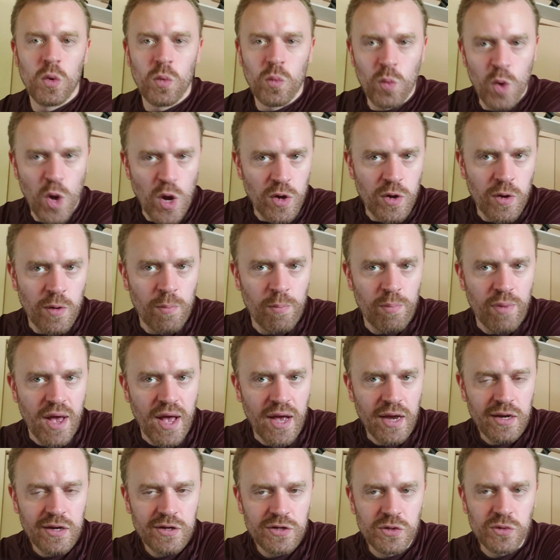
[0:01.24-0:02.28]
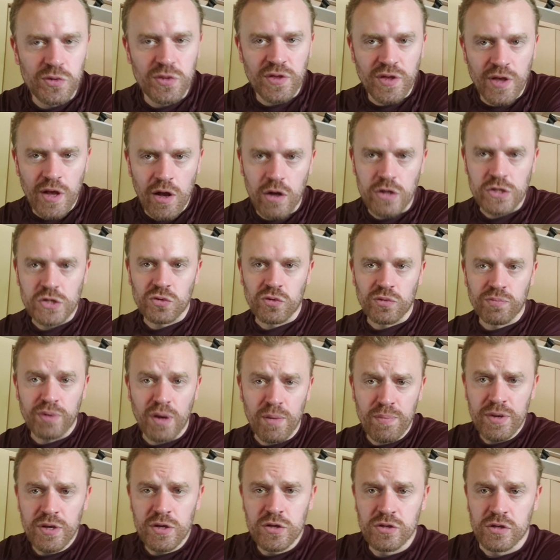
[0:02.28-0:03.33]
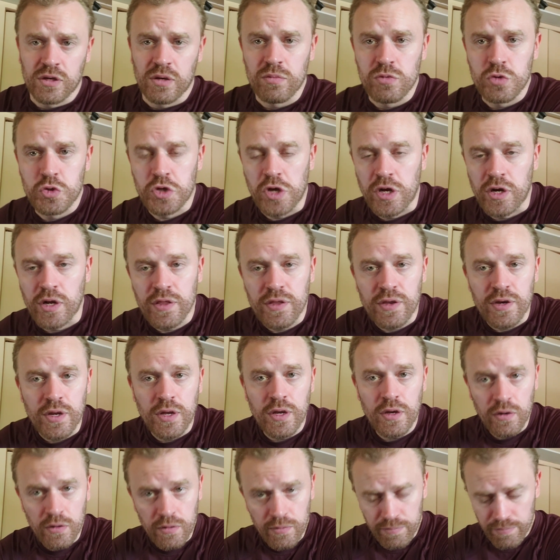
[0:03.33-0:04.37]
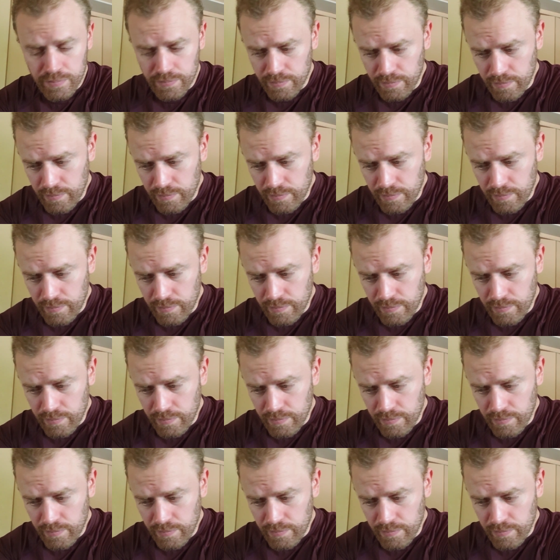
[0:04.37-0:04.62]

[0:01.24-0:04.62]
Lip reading: Welcome back to Theology with Puppies. I'm Jonathan Hill.